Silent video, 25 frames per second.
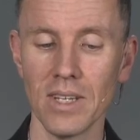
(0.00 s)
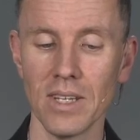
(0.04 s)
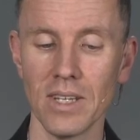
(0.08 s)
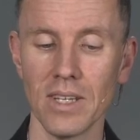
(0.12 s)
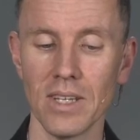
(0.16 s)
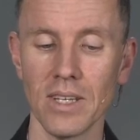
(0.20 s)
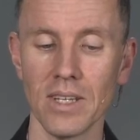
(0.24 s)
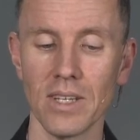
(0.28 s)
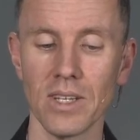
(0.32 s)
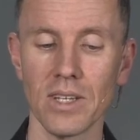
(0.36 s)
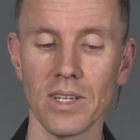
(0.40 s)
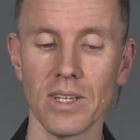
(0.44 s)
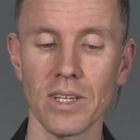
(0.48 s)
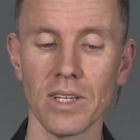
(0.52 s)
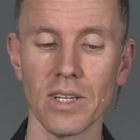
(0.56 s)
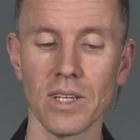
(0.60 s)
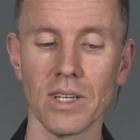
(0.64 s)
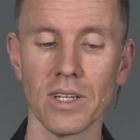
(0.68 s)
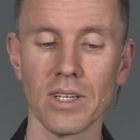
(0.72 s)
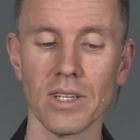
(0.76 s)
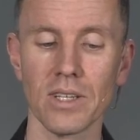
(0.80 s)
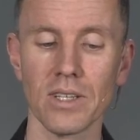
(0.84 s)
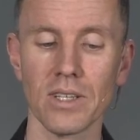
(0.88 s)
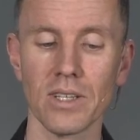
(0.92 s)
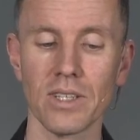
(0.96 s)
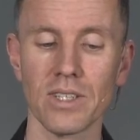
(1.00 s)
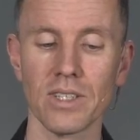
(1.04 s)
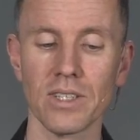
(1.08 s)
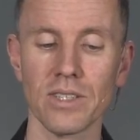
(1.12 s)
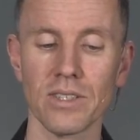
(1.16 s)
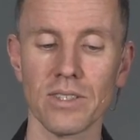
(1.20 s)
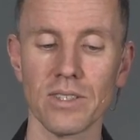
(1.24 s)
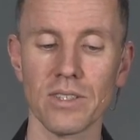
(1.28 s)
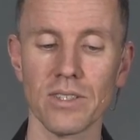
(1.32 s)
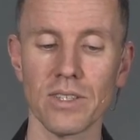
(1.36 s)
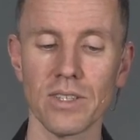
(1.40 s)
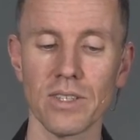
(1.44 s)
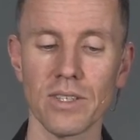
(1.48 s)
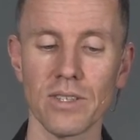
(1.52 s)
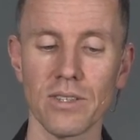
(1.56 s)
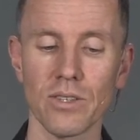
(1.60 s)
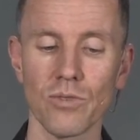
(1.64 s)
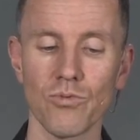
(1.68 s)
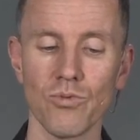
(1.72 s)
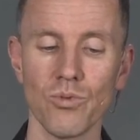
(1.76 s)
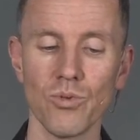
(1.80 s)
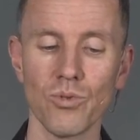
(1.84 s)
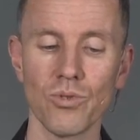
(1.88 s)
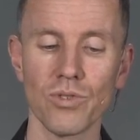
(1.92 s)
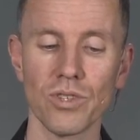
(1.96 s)
the
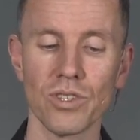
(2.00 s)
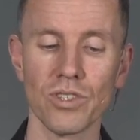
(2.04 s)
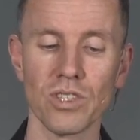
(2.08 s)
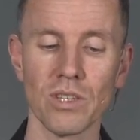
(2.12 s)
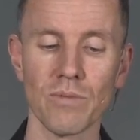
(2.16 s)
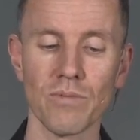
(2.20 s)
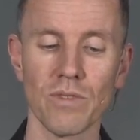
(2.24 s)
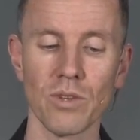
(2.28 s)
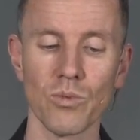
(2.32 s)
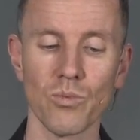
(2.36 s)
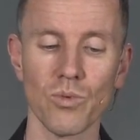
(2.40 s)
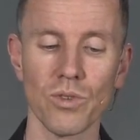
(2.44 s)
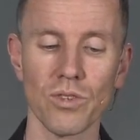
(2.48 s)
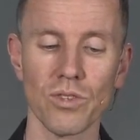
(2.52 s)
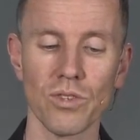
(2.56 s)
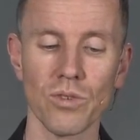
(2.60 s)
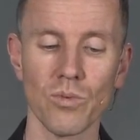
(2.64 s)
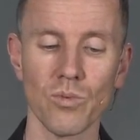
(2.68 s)
root is something with